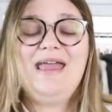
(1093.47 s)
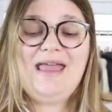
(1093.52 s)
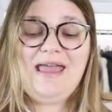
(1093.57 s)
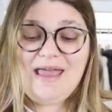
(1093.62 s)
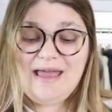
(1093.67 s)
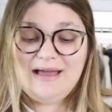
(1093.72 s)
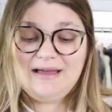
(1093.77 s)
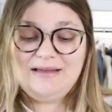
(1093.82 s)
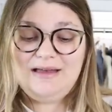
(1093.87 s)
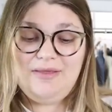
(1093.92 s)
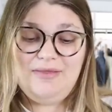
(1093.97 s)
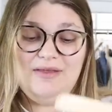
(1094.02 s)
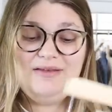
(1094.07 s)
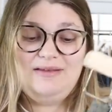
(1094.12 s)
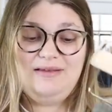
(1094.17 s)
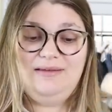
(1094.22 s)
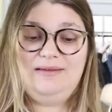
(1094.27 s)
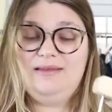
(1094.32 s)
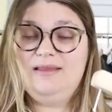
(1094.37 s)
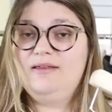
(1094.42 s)
and
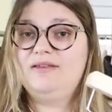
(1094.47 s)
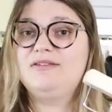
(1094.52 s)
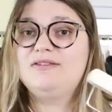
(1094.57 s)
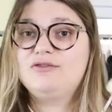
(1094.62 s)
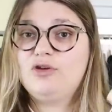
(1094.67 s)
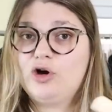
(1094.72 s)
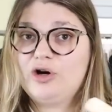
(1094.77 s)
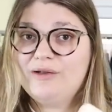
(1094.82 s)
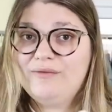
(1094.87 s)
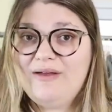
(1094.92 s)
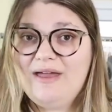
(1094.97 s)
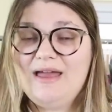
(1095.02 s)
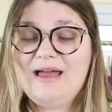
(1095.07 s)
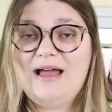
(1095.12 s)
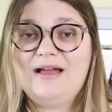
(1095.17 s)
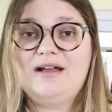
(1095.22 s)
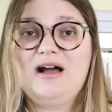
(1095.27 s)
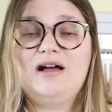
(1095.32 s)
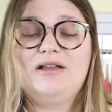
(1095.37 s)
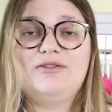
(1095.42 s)
this is the start of it.
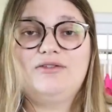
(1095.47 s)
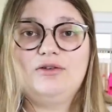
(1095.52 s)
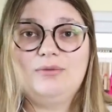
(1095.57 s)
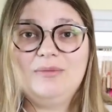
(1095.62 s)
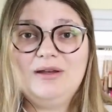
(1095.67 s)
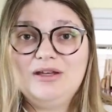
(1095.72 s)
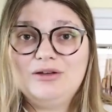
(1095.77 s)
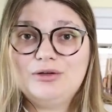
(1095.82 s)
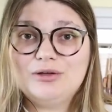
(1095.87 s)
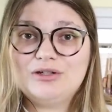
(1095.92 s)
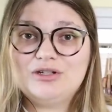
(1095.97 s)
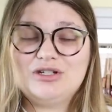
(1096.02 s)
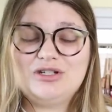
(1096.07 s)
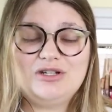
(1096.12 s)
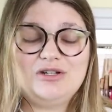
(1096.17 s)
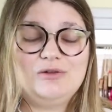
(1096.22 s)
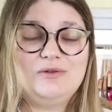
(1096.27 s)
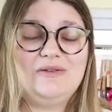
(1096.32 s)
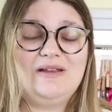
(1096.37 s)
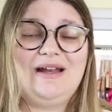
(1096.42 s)
I got so many good
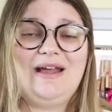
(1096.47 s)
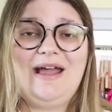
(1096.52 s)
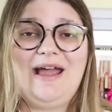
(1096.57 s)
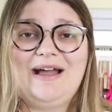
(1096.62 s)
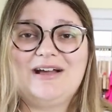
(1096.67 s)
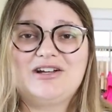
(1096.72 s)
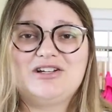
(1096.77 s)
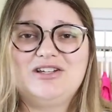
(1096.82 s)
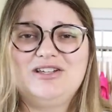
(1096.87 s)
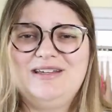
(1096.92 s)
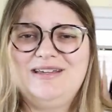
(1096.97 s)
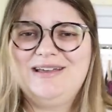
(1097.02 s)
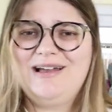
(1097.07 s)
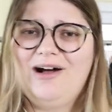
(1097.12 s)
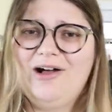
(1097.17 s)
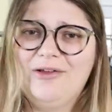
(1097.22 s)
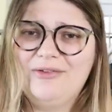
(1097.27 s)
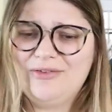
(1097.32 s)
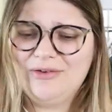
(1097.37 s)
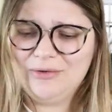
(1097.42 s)
shoes and I actually
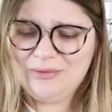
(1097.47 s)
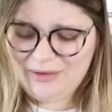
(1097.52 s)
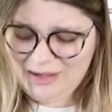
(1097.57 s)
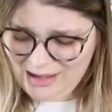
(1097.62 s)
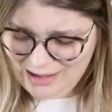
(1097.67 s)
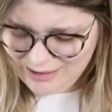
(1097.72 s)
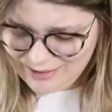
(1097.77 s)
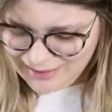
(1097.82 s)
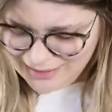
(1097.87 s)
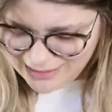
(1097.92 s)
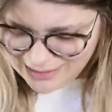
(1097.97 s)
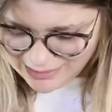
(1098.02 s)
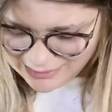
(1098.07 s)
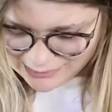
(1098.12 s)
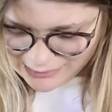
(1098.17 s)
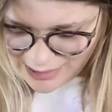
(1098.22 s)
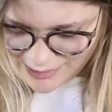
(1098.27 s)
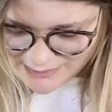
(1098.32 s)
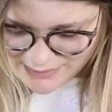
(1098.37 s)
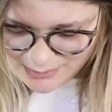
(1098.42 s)
also got
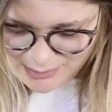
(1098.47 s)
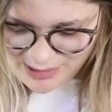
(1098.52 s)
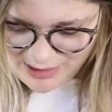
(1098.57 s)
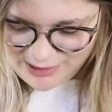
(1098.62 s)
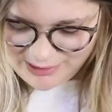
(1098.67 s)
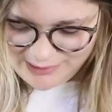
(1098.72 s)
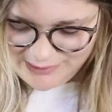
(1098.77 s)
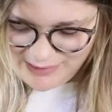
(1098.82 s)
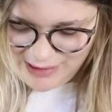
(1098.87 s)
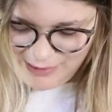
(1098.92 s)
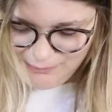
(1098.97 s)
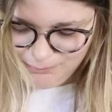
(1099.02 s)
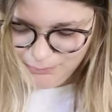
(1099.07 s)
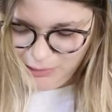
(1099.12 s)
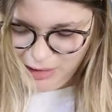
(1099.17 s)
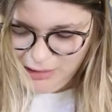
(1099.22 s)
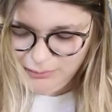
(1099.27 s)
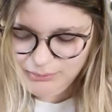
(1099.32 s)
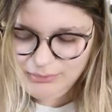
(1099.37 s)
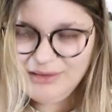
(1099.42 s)
lots of pairs of
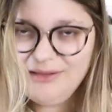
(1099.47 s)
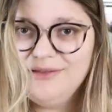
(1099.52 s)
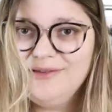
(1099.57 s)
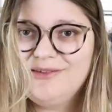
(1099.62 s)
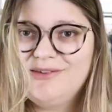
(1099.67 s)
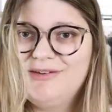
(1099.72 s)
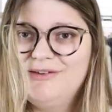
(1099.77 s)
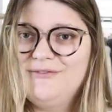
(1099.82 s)
Bombas